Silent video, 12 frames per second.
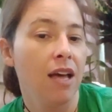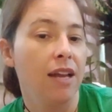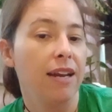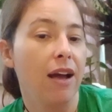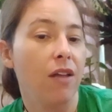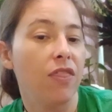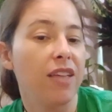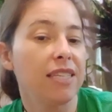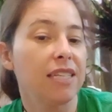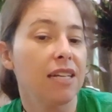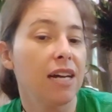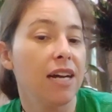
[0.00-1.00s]
Now
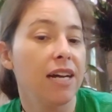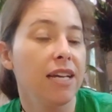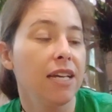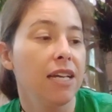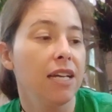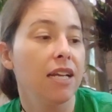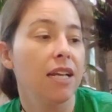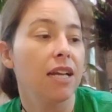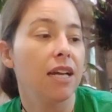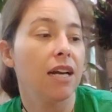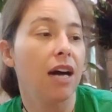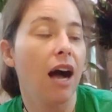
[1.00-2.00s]
this guy,
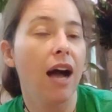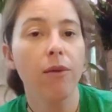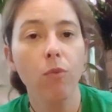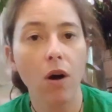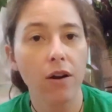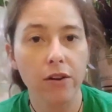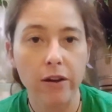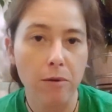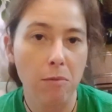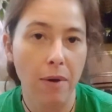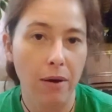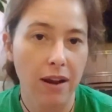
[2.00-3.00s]
I water
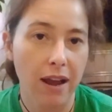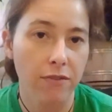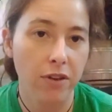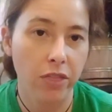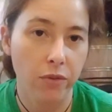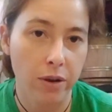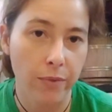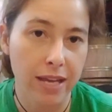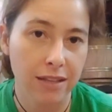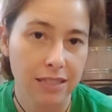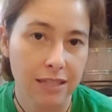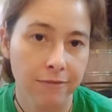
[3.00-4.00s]
him about every 3
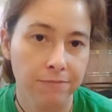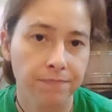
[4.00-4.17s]
weeks.